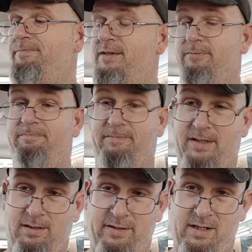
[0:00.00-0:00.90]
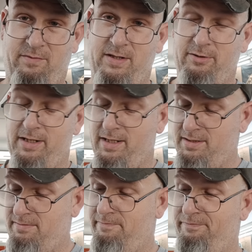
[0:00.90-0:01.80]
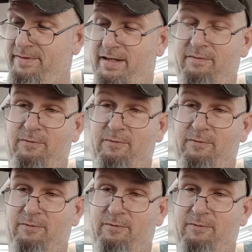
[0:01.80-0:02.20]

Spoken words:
So until our next video, guys, thank you for